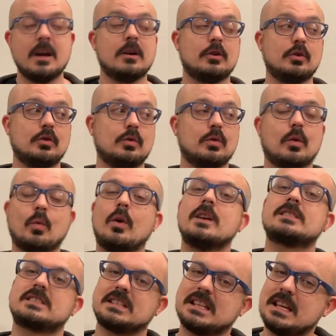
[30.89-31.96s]
who
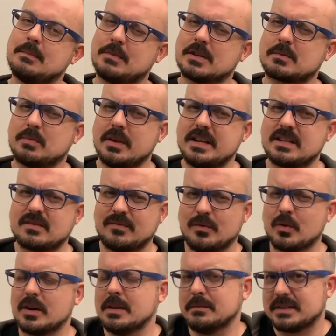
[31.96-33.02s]
wants to keep this place
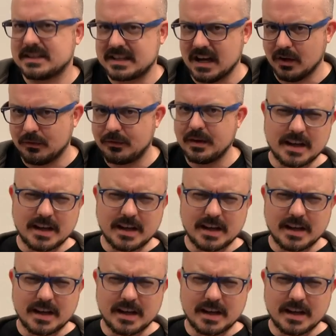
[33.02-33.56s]
for himself.